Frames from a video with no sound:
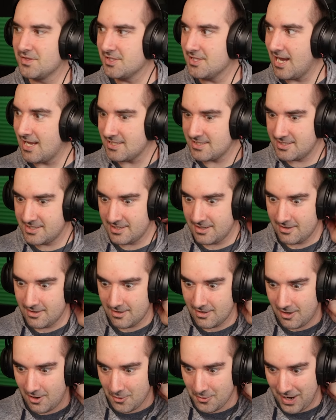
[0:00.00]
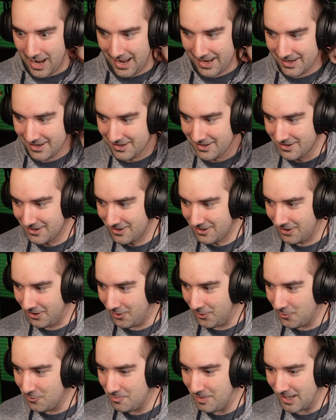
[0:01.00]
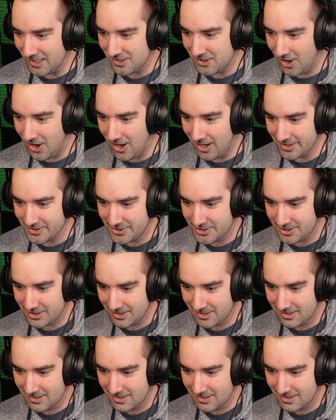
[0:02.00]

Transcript: Yes. Okay. Oh my gosh.